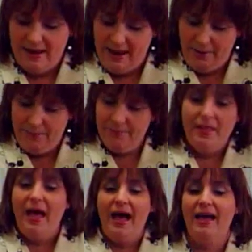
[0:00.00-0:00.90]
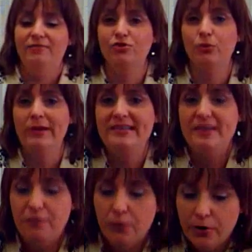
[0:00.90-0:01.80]
Now, I have
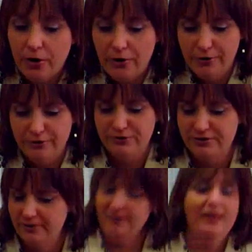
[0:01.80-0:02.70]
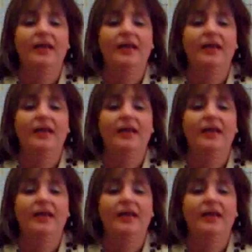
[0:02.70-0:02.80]
24 cards.